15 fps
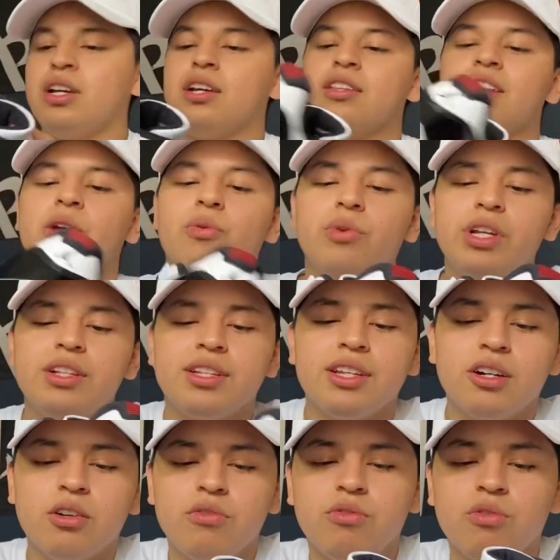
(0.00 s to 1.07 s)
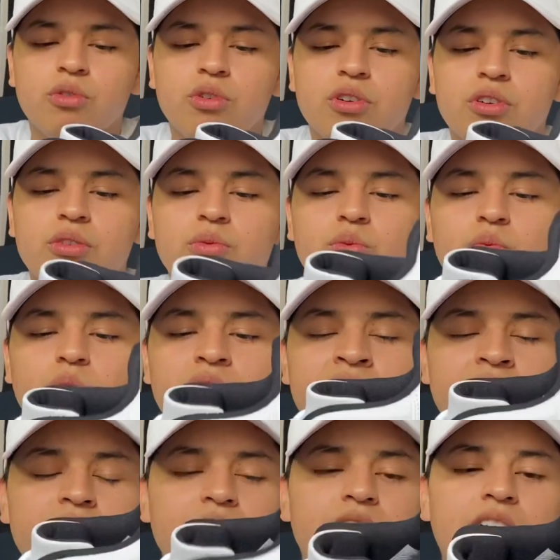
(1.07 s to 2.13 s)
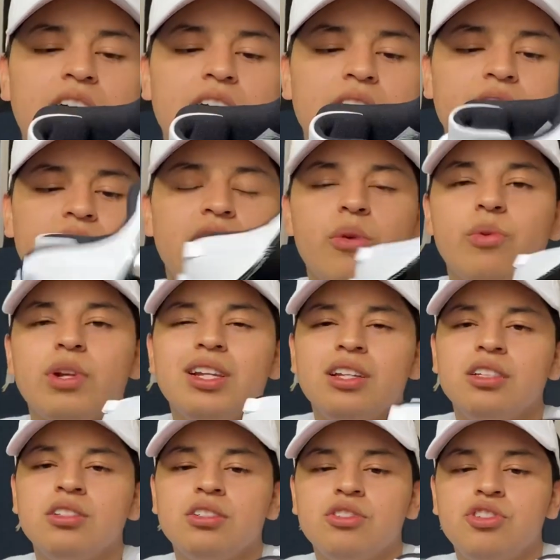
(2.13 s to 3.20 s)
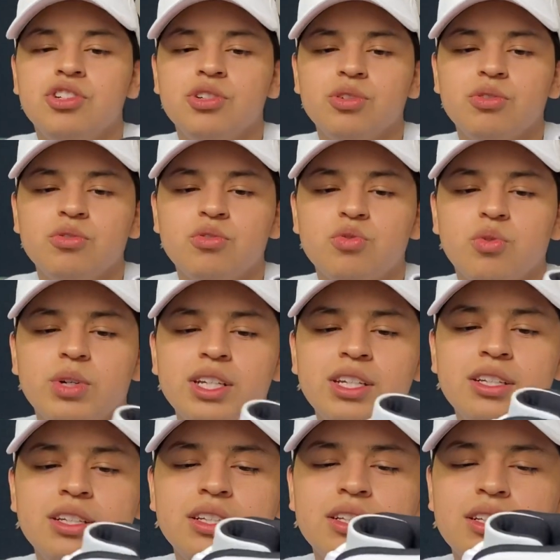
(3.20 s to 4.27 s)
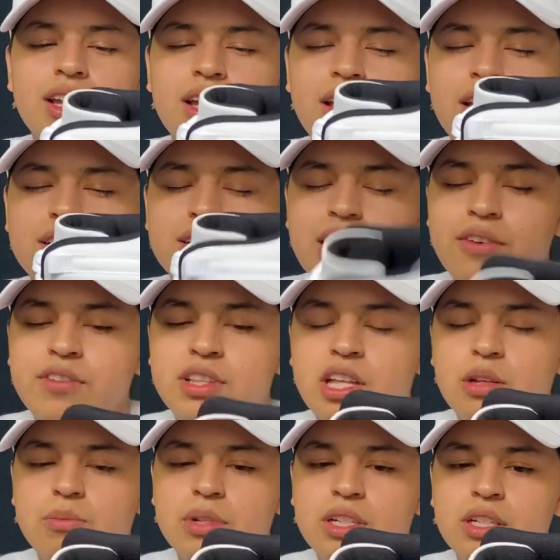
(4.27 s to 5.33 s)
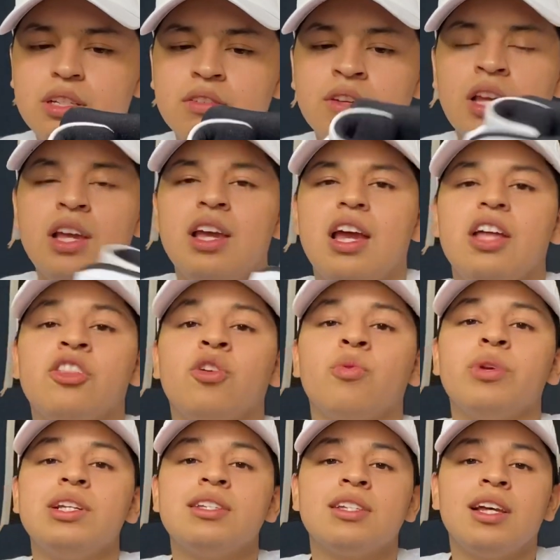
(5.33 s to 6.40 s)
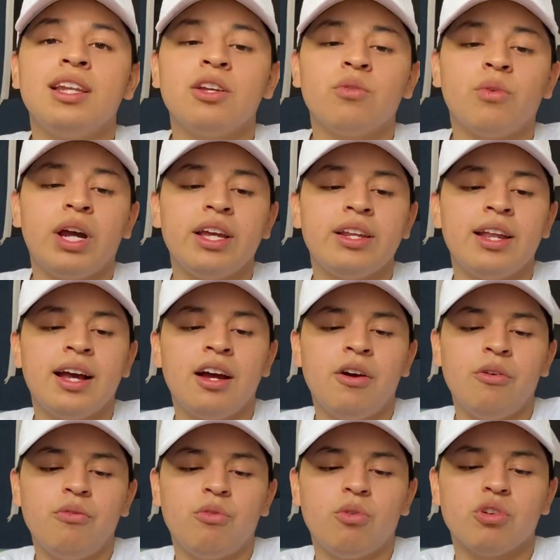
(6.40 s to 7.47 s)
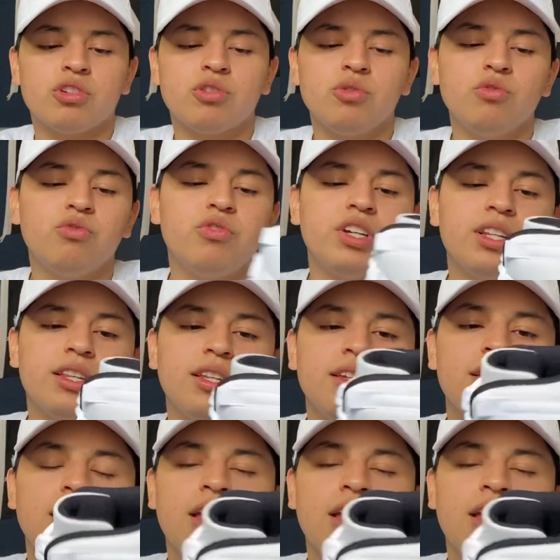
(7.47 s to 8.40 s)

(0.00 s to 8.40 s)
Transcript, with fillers: they retail for 185 and they released June 27th, I believe and they're reselling right now for 250